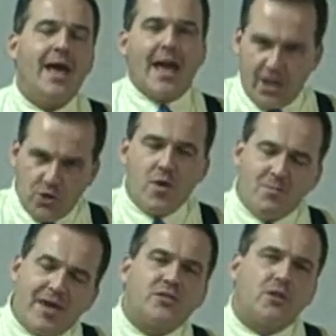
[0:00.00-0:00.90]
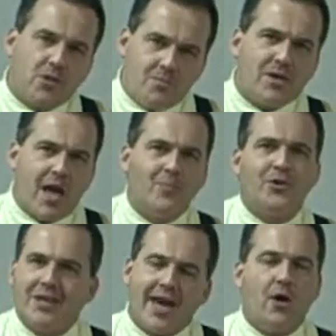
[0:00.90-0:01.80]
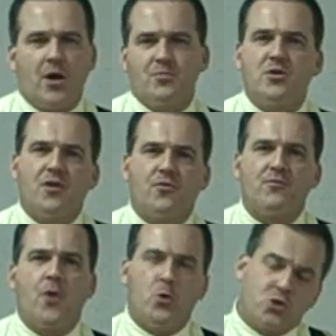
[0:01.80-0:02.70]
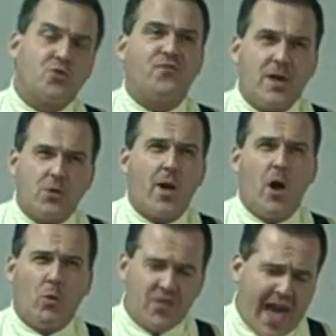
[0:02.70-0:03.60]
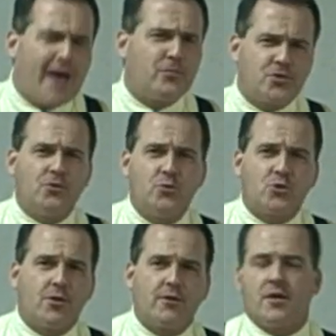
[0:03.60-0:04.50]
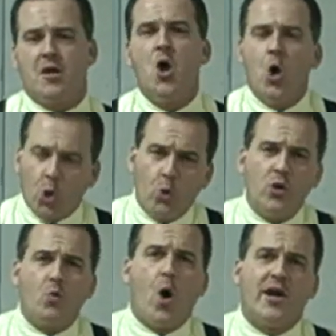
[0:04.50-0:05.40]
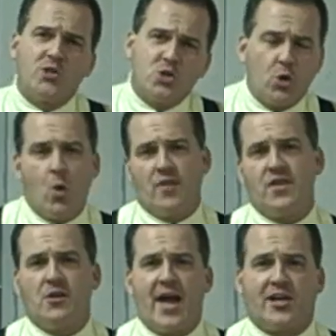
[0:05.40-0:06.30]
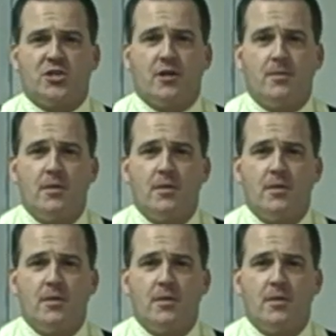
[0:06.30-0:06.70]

and you would basically be able to count up the different votes to figure out with absolute certainty who it was that won the election.